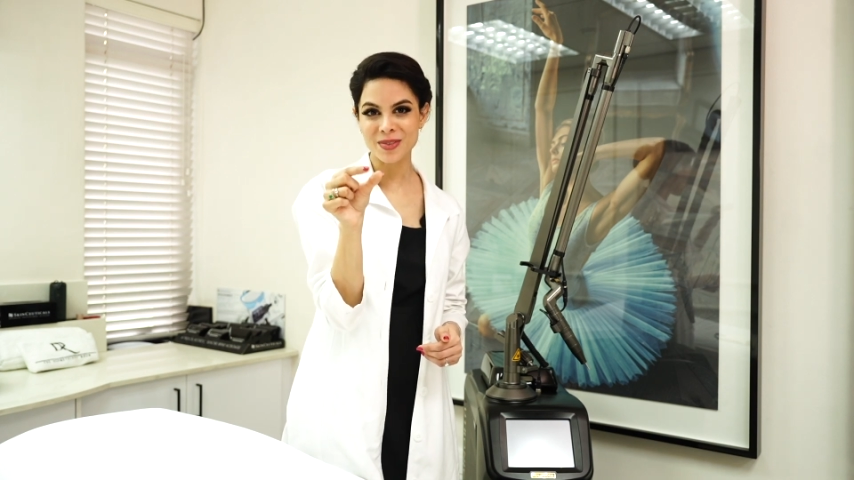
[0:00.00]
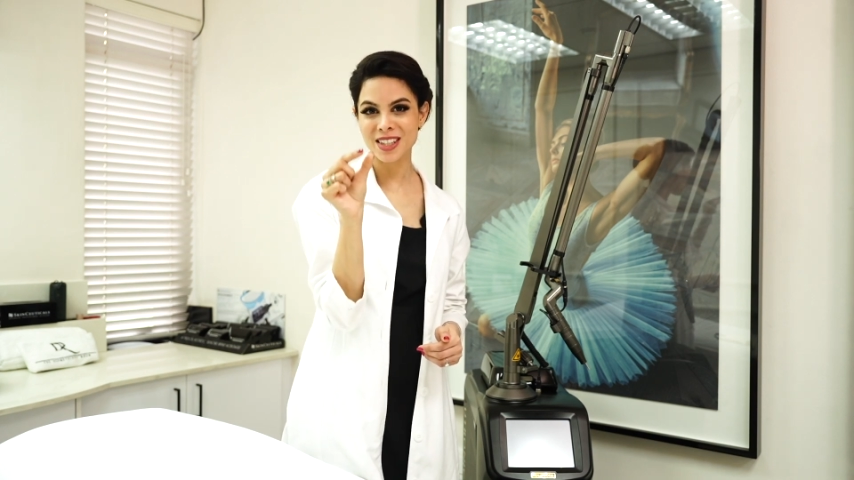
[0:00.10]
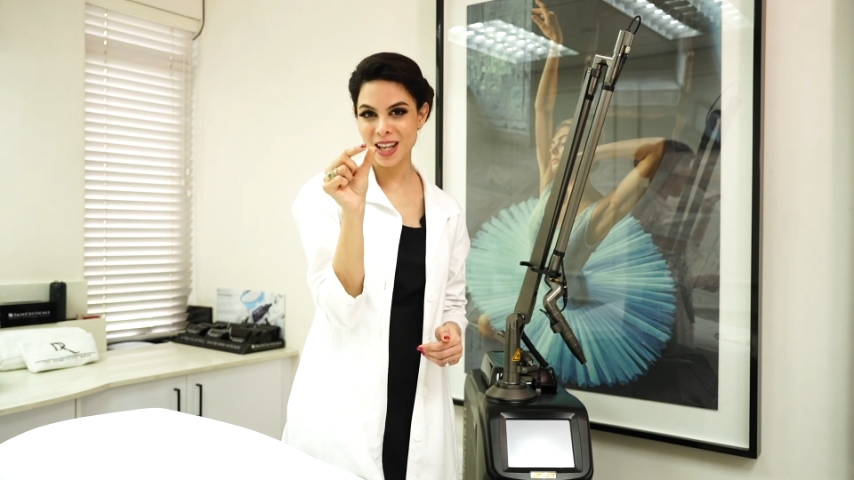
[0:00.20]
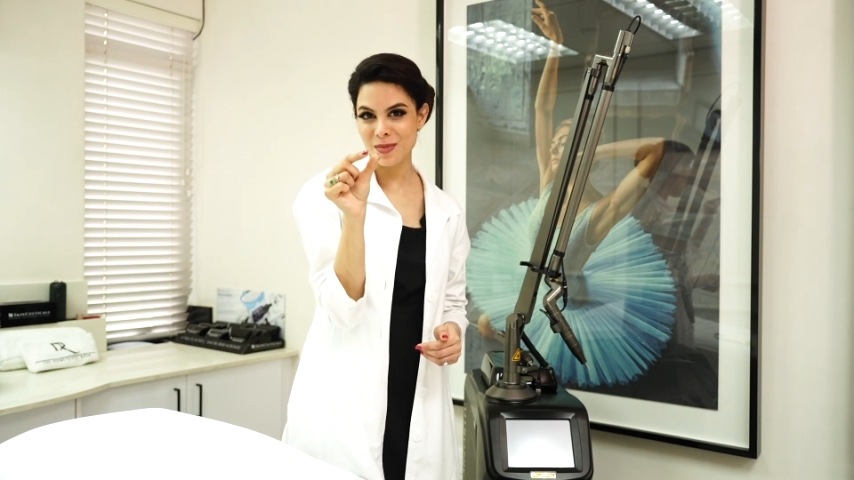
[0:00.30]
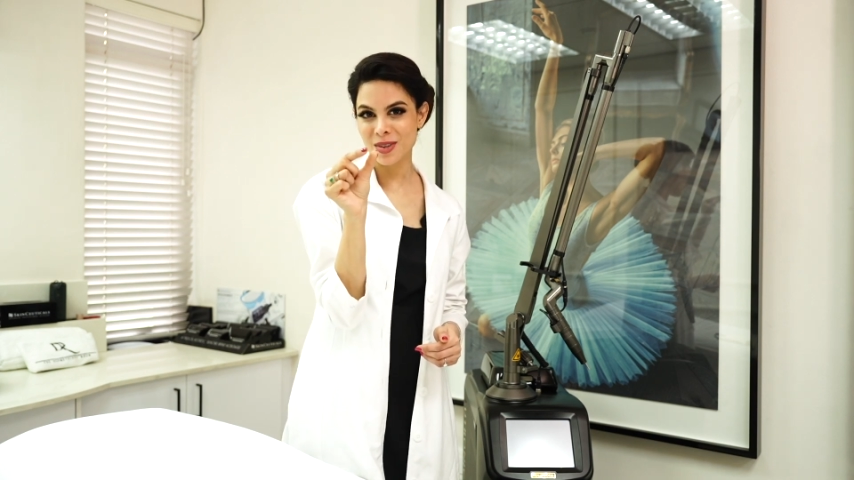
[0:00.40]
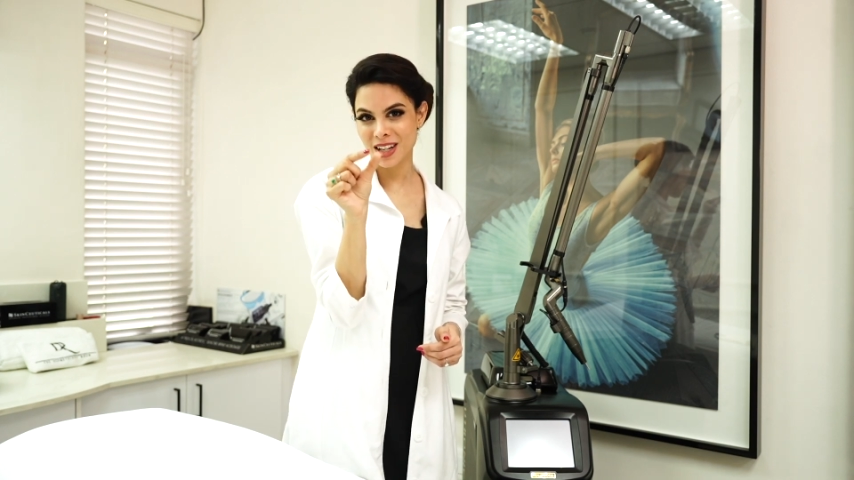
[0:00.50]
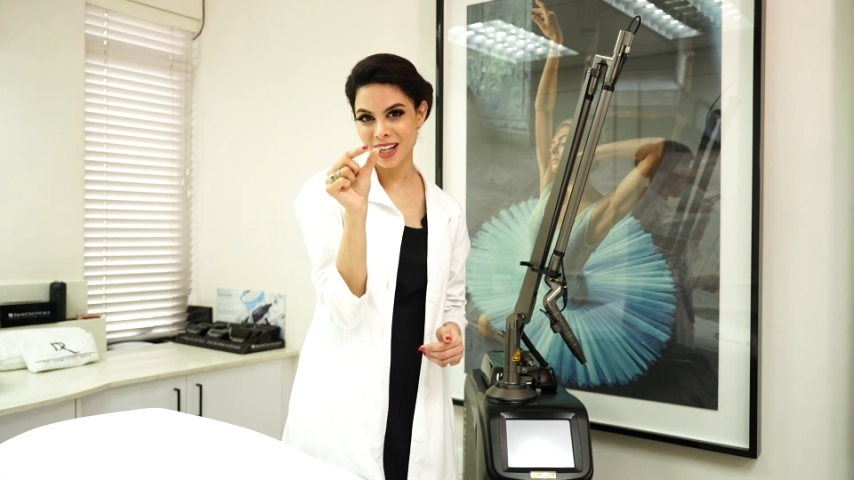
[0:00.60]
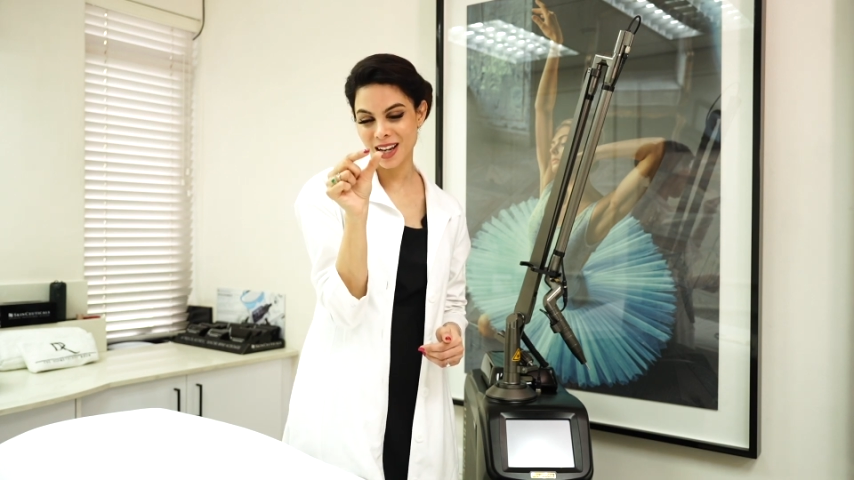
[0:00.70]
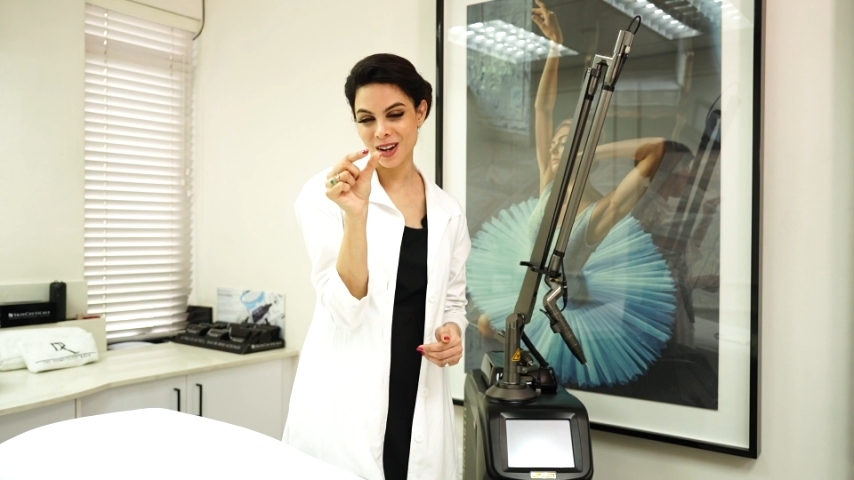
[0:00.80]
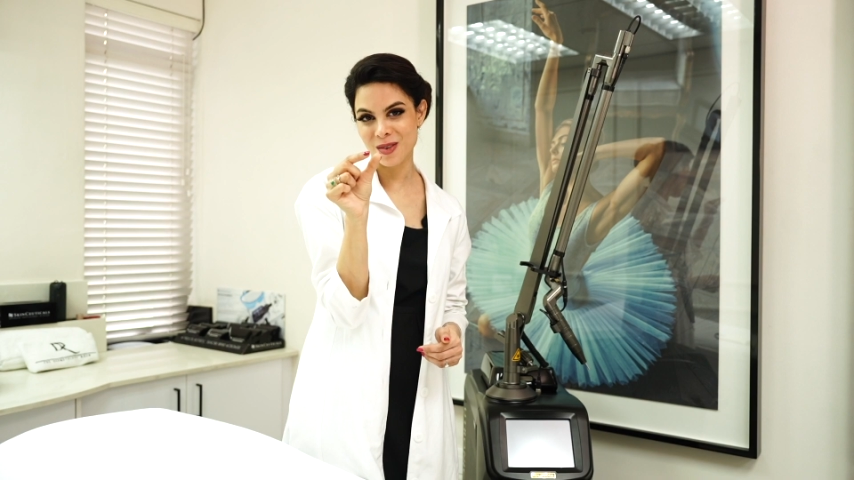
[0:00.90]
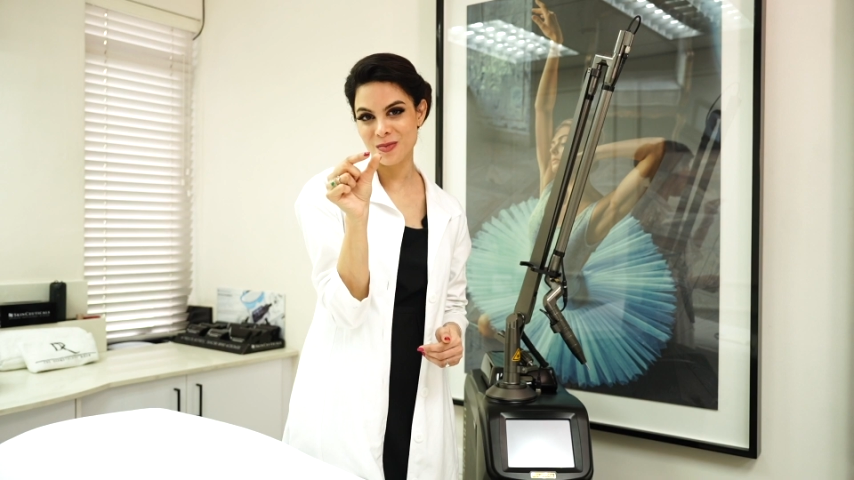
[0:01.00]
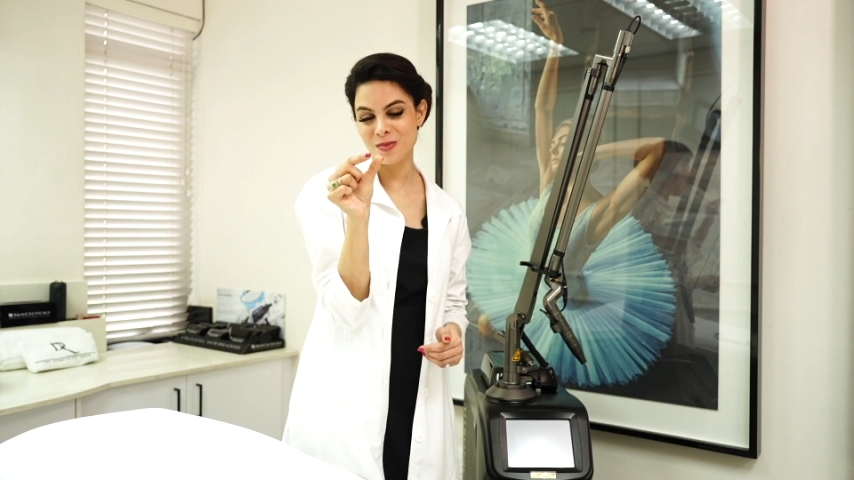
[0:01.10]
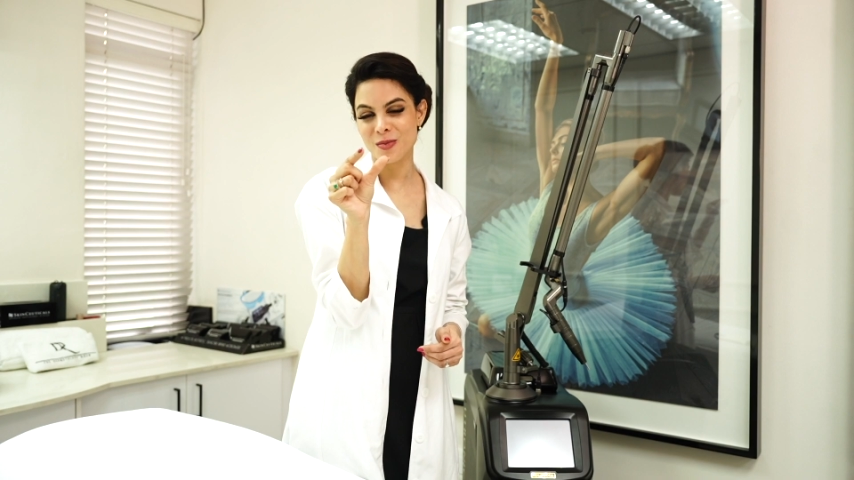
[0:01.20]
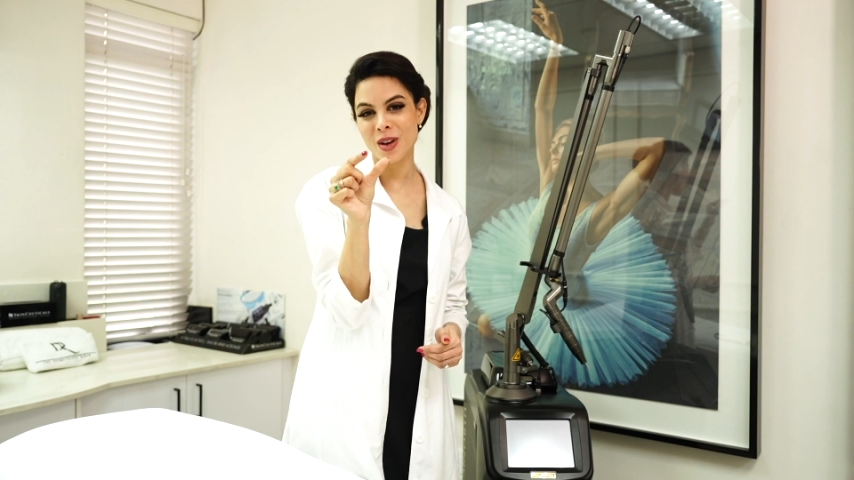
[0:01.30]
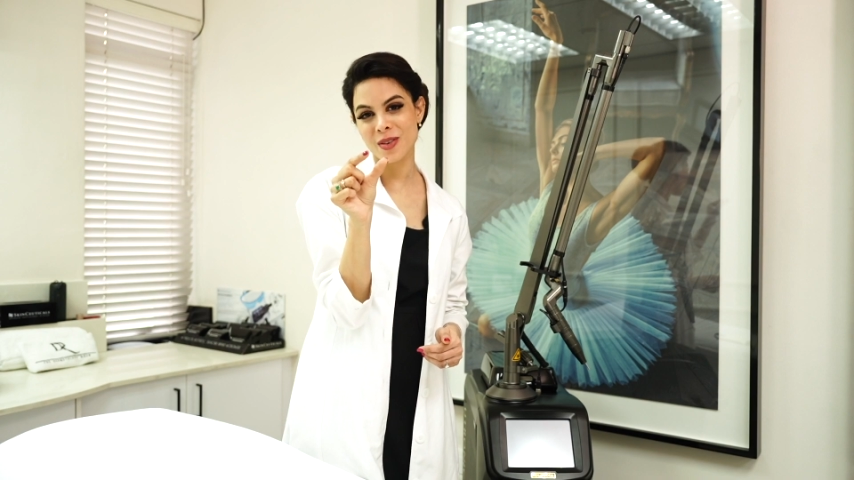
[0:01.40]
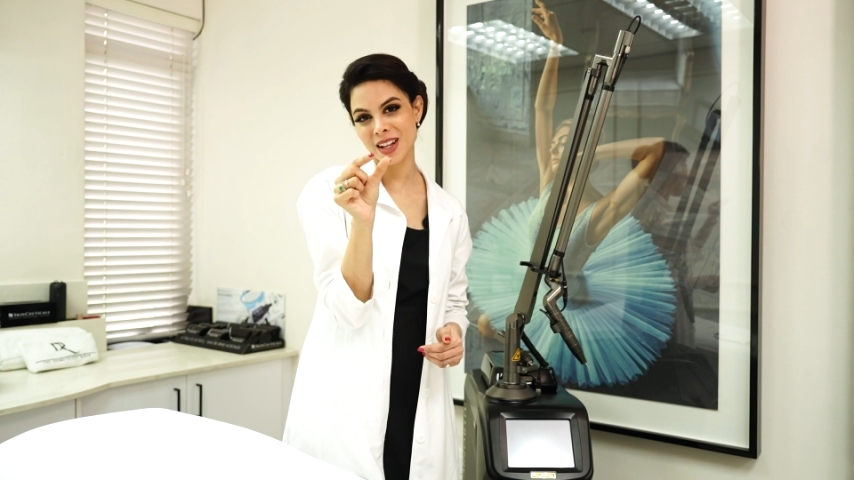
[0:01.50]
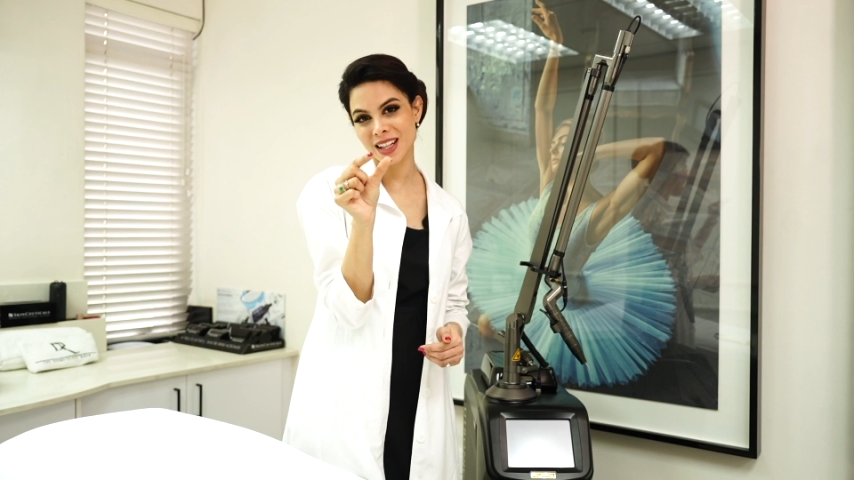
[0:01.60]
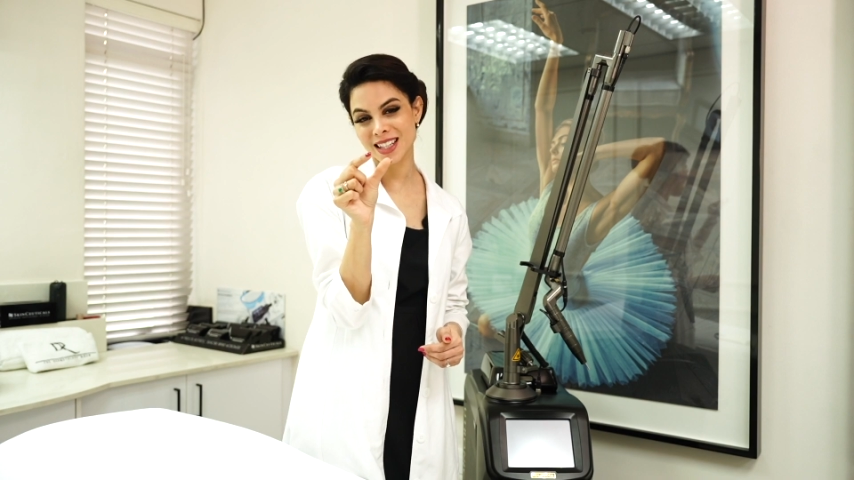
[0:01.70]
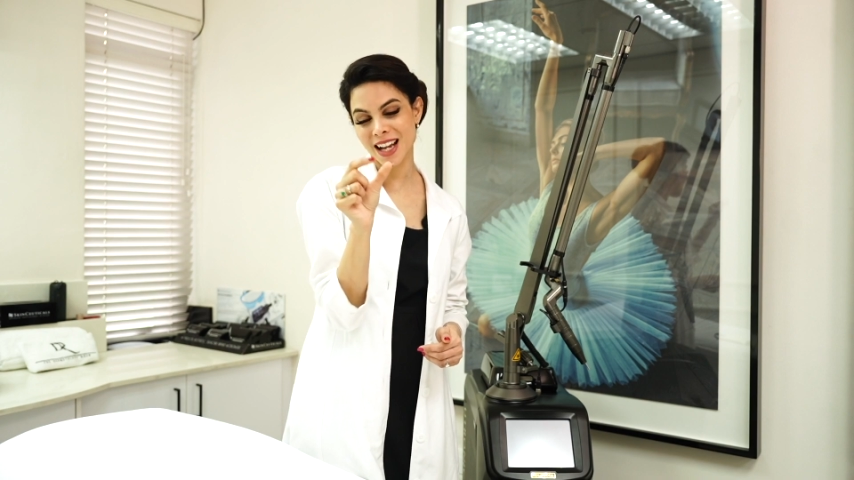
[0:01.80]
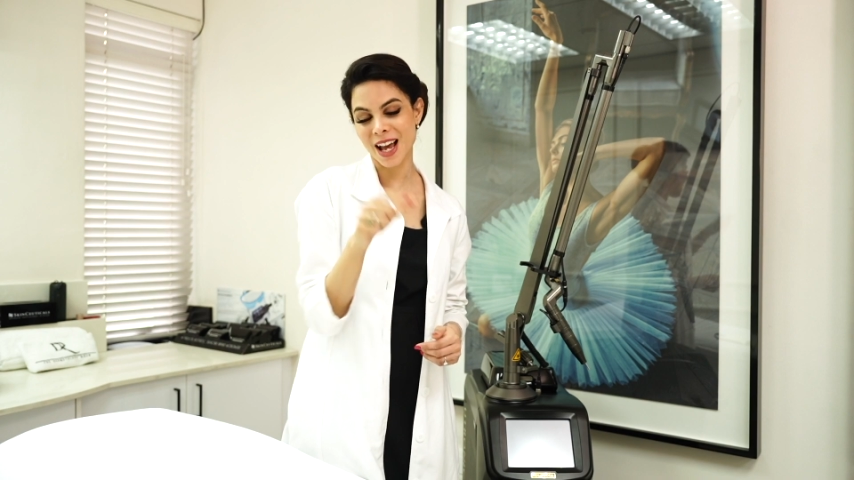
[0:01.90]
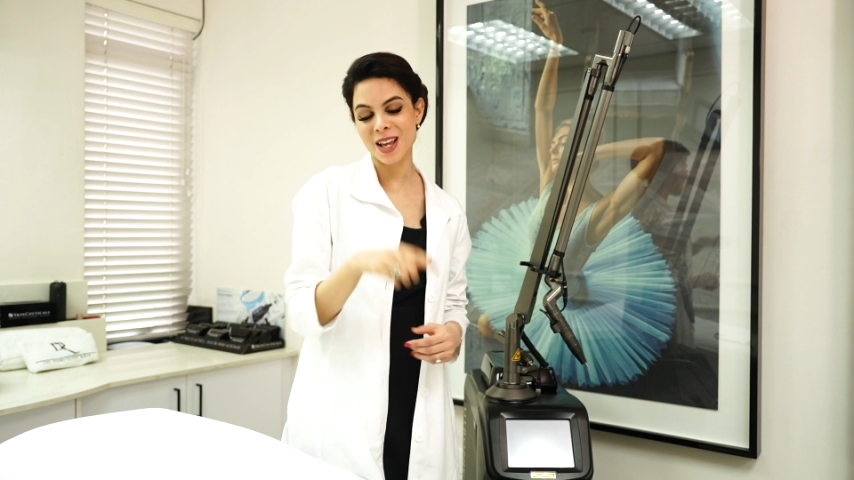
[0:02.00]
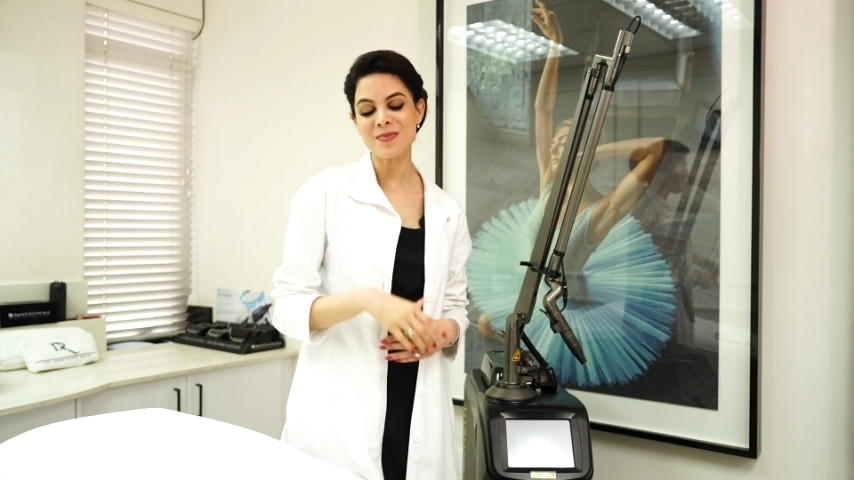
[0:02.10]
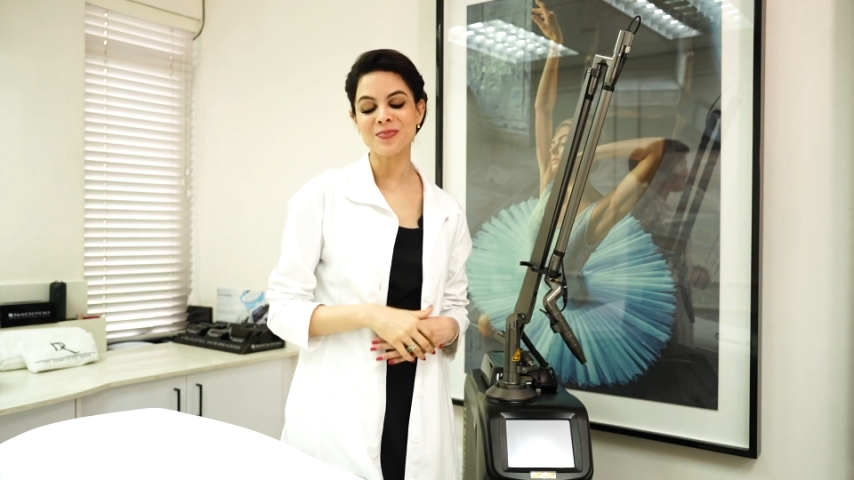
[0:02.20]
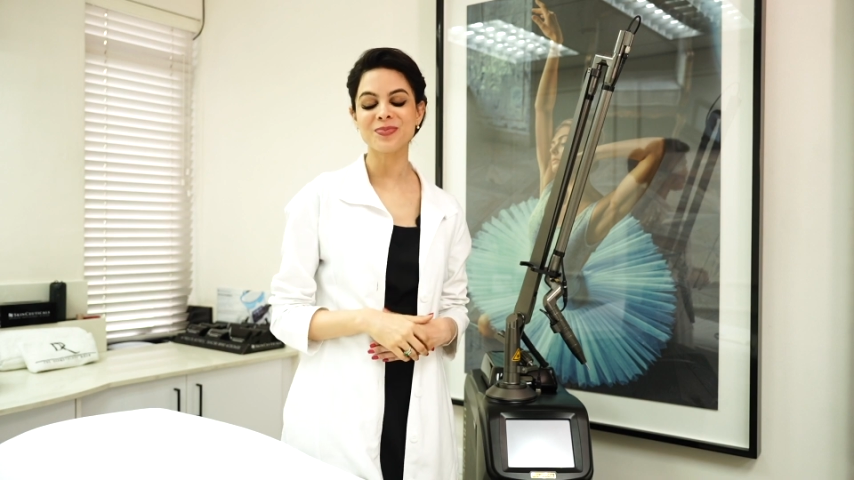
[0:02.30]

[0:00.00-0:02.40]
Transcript: same wavelength time.